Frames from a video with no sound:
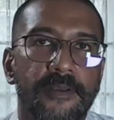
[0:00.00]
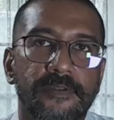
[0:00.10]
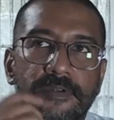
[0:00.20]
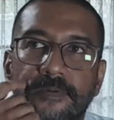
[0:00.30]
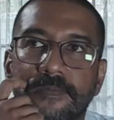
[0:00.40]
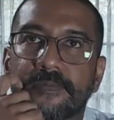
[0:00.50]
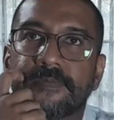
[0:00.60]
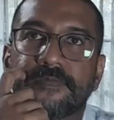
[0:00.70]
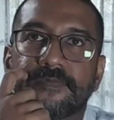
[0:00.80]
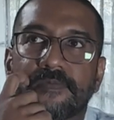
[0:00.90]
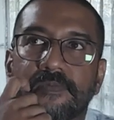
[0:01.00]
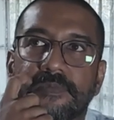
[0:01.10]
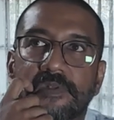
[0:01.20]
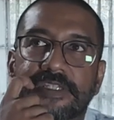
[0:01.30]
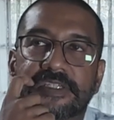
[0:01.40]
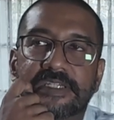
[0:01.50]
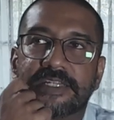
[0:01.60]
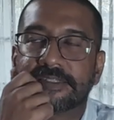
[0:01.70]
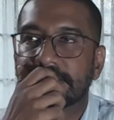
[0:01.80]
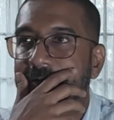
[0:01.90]
So let's
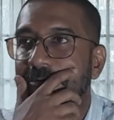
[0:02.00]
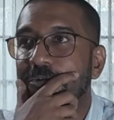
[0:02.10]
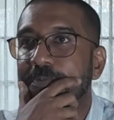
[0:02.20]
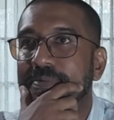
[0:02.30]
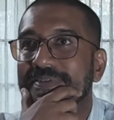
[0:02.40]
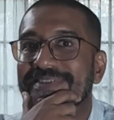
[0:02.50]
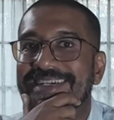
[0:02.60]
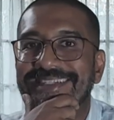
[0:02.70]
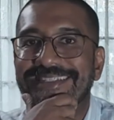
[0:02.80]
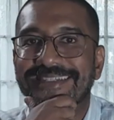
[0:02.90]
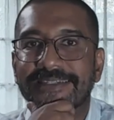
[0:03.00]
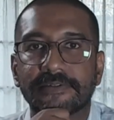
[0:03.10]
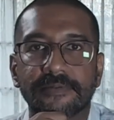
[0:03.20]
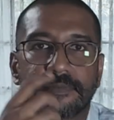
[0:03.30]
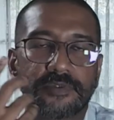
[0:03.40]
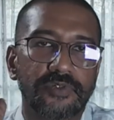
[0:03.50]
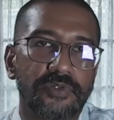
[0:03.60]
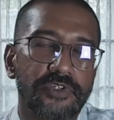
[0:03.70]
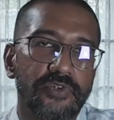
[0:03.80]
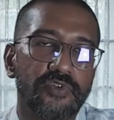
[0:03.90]
say open rates.
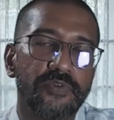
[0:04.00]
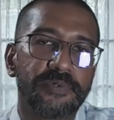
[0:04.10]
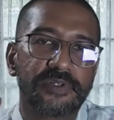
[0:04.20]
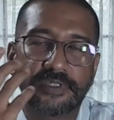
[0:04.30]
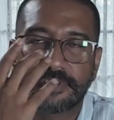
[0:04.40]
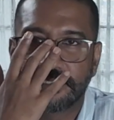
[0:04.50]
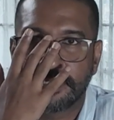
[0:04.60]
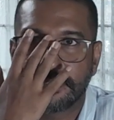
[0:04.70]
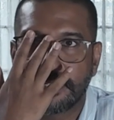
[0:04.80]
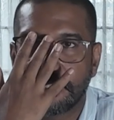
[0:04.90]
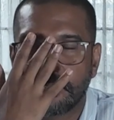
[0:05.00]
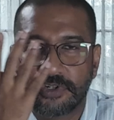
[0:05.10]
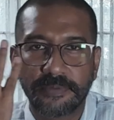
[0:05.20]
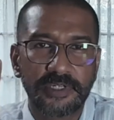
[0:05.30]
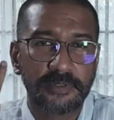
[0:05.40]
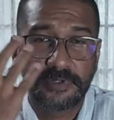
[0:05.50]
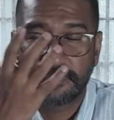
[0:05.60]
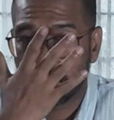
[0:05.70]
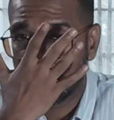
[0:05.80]
So your open rates, generally you want to be above